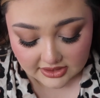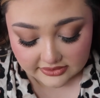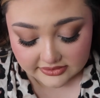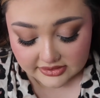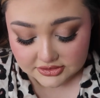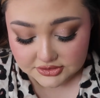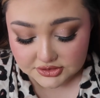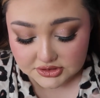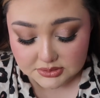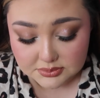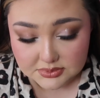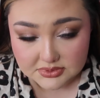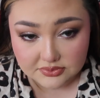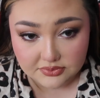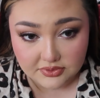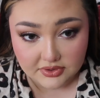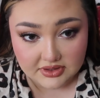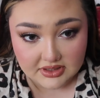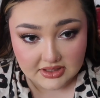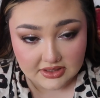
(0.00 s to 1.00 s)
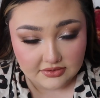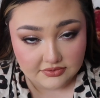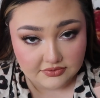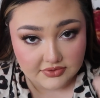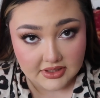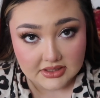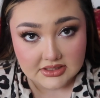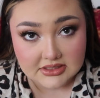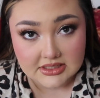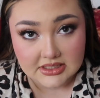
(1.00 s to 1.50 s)
They're dupes for the
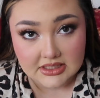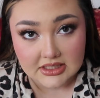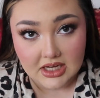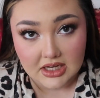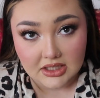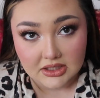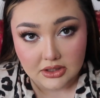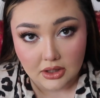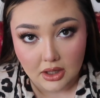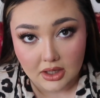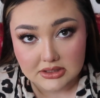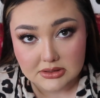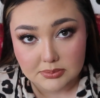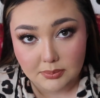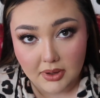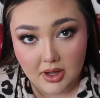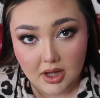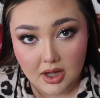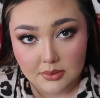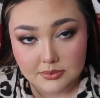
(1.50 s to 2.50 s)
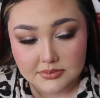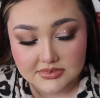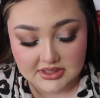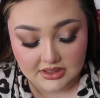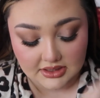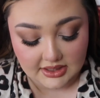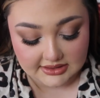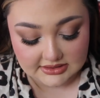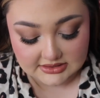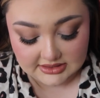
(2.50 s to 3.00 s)
Fenty gloss bombs.
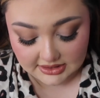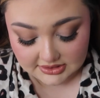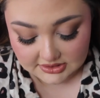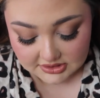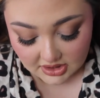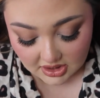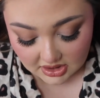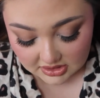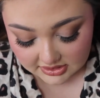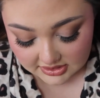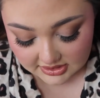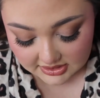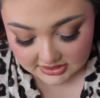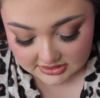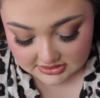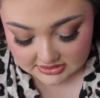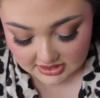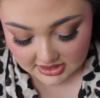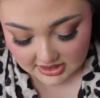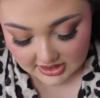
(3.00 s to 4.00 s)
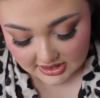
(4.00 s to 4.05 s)
They're like $10.